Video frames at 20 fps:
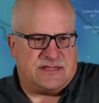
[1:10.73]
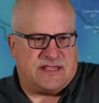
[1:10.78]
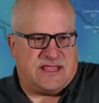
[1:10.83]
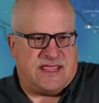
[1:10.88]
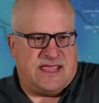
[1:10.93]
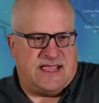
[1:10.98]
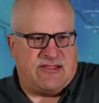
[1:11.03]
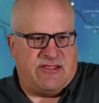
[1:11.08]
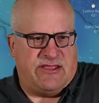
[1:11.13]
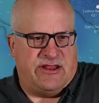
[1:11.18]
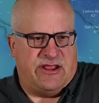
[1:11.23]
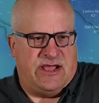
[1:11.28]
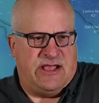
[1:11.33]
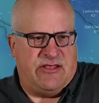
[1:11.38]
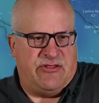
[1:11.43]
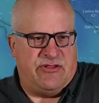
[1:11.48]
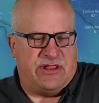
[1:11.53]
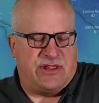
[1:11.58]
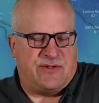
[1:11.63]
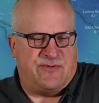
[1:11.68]
Catalina
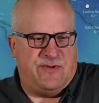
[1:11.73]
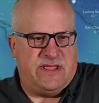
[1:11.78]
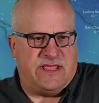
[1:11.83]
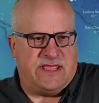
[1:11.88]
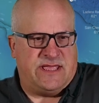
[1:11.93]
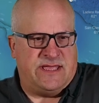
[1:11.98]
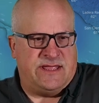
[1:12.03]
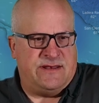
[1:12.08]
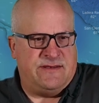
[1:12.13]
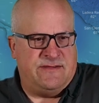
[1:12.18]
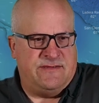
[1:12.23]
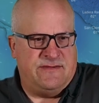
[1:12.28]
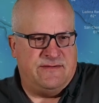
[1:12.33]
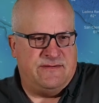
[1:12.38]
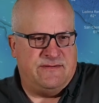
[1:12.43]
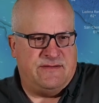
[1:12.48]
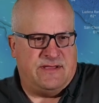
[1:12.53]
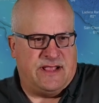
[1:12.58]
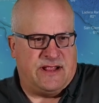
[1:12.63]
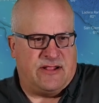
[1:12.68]
Island this weekend.
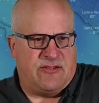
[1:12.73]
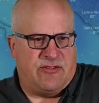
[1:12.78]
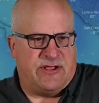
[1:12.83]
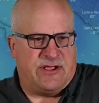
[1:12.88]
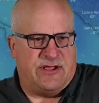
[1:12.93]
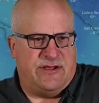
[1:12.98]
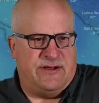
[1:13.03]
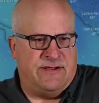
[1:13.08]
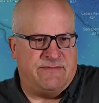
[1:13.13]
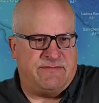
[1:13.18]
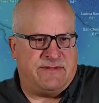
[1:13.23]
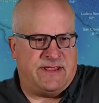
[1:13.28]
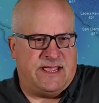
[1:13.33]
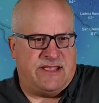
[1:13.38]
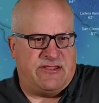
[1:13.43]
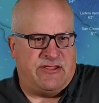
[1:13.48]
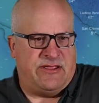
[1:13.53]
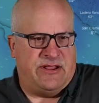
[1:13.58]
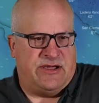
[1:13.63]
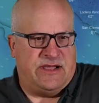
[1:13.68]
I click on
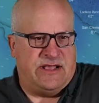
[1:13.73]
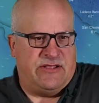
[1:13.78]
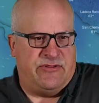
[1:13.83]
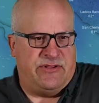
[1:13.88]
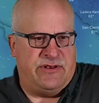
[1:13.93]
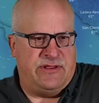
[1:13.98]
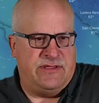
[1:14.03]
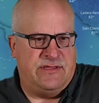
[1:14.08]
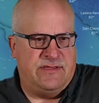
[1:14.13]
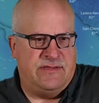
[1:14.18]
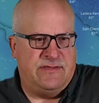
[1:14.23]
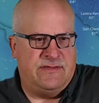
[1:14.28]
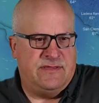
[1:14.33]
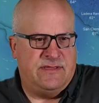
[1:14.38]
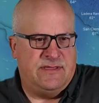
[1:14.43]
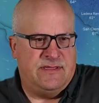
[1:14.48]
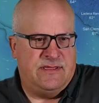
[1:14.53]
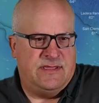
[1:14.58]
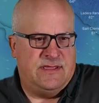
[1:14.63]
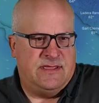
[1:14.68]
Catalina Island.
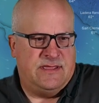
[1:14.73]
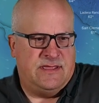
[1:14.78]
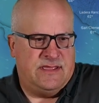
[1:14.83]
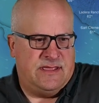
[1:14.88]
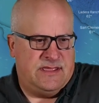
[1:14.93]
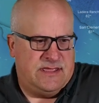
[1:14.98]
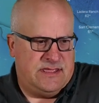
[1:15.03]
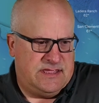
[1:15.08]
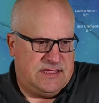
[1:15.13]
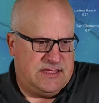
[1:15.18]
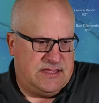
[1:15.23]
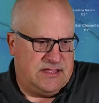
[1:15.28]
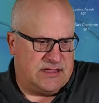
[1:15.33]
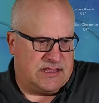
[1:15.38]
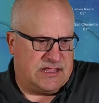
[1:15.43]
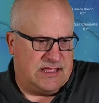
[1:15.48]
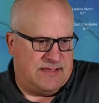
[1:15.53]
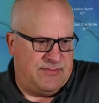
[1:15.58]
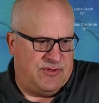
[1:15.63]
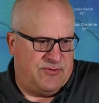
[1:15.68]
They'll
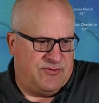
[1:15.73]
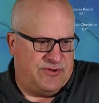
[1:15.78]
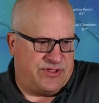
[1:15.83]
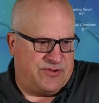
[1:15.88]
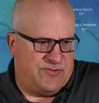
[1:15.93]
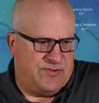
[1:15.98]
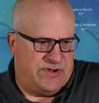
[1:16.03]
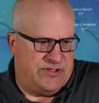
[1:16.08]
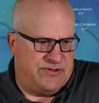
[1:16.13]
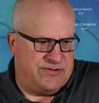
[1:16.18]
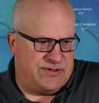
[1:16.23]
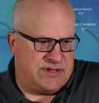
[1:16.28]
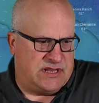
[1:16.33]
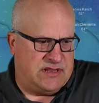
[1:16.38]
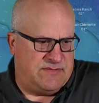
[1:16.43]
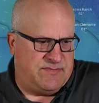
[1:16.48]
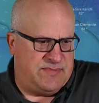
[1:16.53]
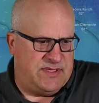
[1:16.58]
tell me what the weather is going to